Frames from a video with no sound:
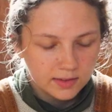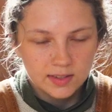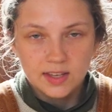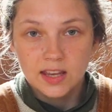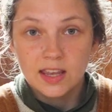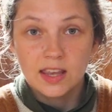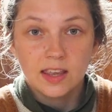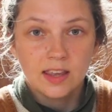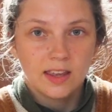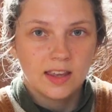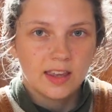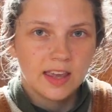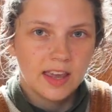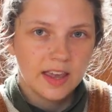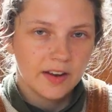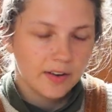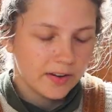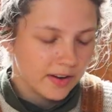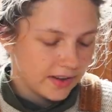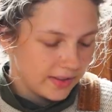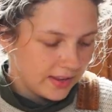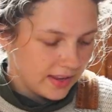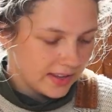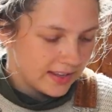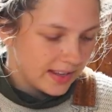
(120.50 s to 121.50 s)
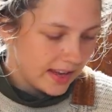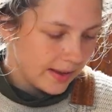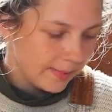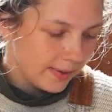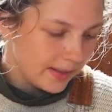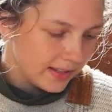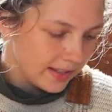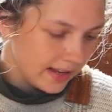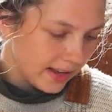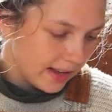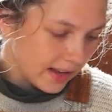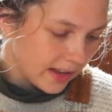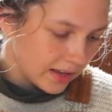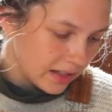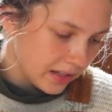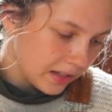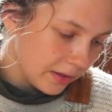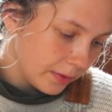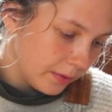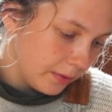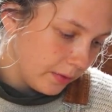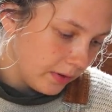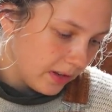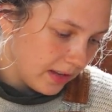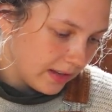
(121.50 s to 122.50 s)
See, here in this ABC
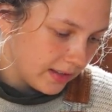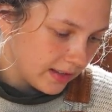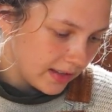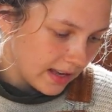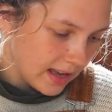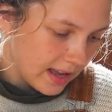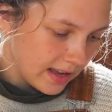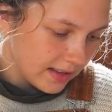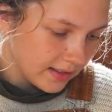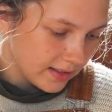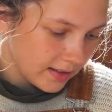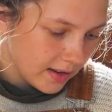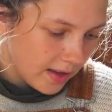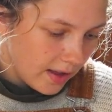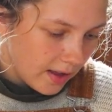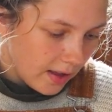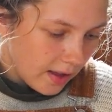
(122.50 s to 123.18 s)
article, it says